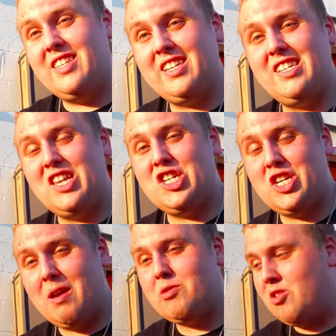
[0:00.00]
sixty to
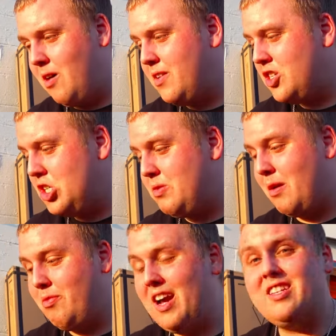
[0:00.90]
ship. So I'm gonna assume
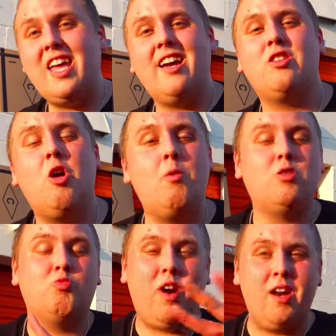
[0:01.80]
that price tag is
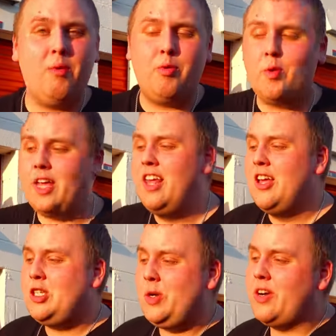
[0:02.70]
almost right on point.
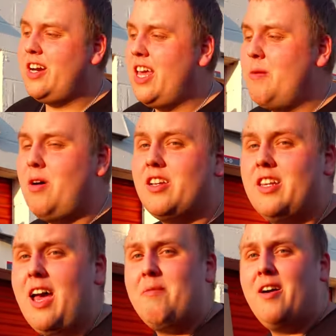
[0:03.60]
two hundred eighty bucks in that